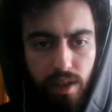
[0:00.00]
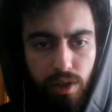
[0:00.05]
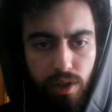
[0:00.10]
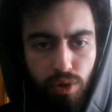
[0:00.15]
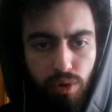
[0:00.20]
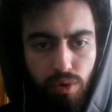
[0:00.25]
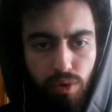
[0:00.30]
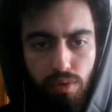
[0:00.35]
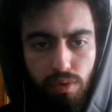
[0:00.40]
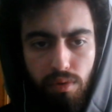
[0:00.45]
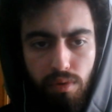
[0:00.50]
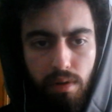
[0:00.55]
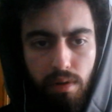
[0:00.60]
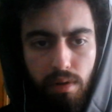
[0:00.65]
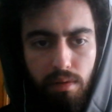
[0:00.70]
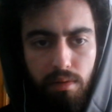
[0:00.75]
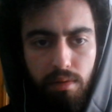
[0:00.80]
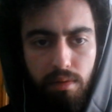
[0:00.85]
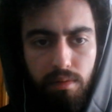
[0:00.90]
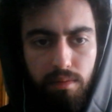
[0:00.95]
is a
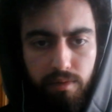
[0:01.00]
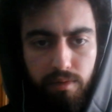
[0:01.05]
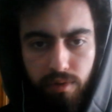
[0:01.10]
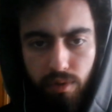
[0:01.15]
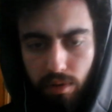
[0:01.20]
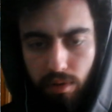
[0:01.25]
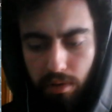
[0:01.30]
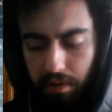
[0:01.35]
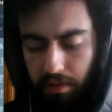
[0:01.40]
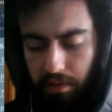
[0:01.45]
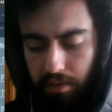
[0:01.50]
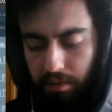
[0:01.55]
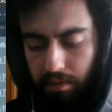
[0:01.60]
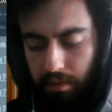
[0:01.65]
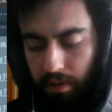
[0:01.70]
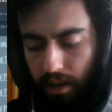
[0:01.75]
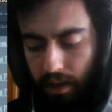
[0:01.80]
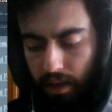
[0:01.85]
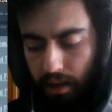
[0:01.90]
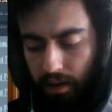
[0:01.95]
school
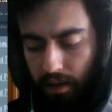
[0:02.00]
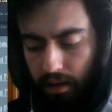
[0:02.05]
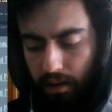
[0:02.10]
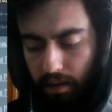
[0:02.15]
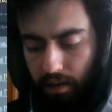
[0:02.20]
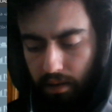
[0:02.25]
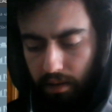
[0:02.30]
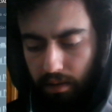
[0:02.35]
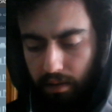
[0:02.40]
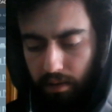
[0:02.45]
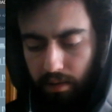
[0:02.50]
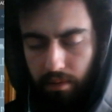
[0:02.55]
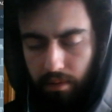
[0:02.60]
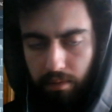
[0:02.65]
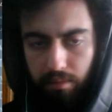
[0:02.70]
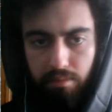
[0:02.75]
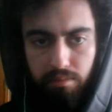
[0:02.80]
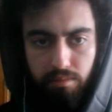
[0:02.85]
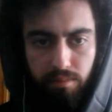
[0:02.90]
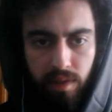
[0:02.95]
for
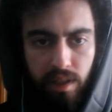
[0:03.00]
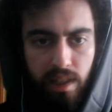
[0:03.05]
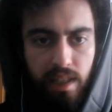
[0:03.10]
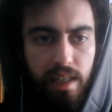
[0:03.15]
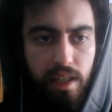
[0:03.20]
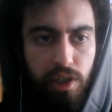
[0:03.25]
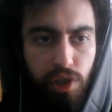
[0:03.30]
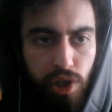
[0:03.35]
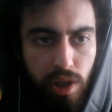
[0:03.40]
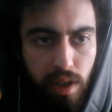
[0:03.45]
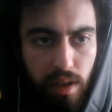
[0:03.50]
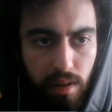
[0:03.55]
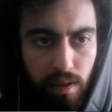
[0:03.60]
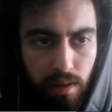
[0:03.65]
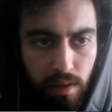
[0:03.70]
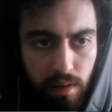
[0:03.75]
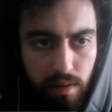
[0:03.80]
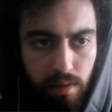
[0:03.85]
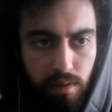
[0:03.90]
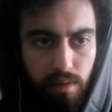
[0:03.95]

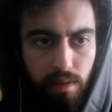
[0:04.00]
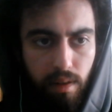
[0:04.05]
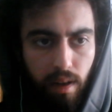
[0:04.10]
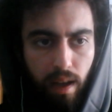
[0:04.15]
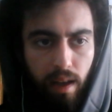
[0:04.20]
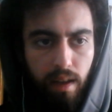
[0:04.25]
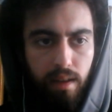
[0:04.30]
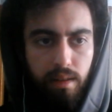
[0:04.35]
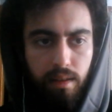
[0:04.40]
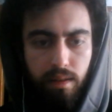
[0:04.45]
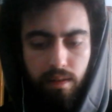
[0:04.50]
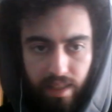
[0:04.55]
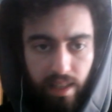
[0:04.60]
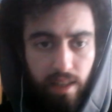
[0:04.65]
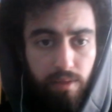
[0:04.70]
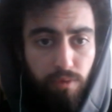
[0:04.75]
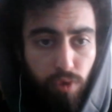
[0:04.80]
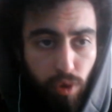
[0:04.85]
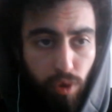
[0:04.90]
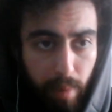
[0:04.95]
teaching this
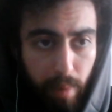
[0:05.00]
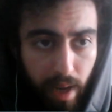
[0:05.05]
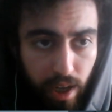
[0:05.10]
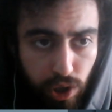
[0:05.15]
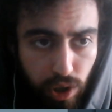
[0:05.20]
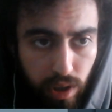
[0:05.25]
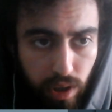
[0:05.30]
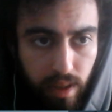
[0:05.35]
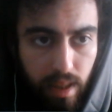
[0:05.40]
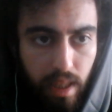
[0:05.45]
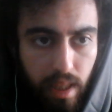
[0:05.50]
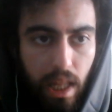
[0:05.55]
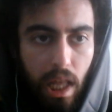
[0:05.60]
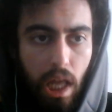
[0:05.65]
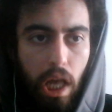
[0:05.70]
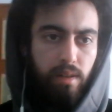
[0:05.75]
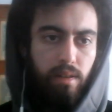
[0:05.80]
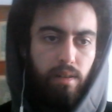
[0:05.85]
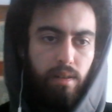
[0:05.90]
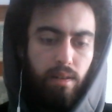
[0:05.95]
information.
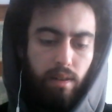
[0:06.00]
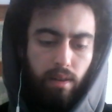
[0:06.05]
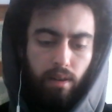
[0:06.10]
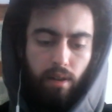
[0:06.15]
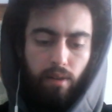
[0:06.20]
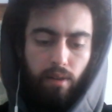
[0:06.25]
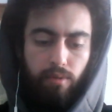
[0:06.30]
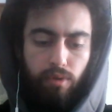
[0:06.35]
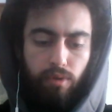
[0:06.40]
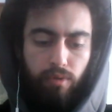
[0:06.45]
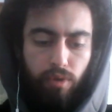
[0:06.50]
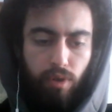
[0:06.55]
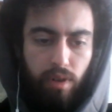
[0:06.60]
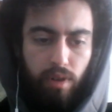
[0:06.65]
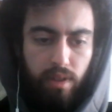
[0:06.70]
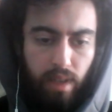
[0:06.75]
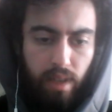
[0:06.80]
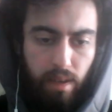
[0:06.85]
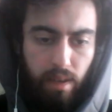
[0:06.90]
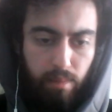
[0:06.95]
Here I would, for
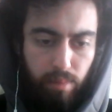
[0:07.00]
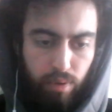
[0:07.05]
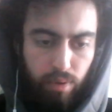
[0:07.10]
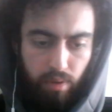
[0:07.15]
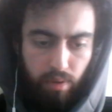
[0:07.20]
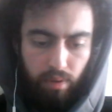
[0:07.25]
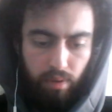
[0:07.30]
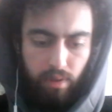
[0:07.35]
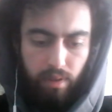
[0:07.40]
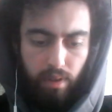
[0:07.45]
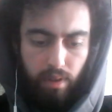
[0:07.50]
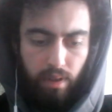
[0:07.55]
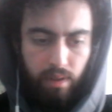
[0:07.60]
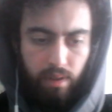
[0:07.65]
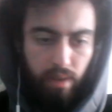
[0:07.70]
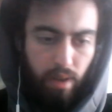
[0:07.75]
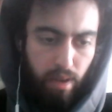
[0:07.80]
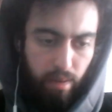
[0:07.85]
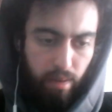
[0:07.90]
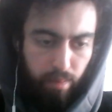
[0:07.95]
example,
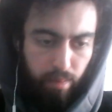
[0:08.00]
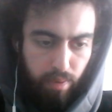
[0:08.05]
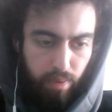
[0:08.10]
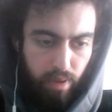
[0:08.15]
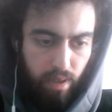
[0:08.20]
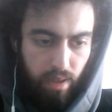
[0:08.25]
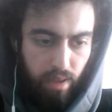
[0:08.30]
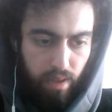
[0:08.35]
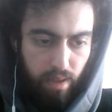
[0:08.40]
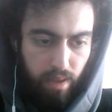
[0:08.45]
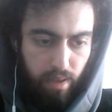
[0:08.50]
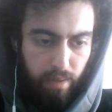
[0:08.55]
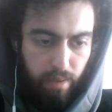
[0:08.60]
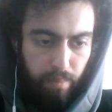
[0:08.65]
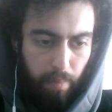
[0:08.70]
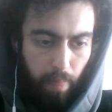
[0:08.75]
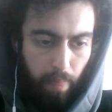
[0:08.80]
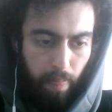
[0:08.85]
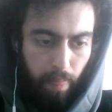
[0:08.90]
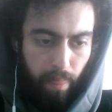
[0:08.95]
type the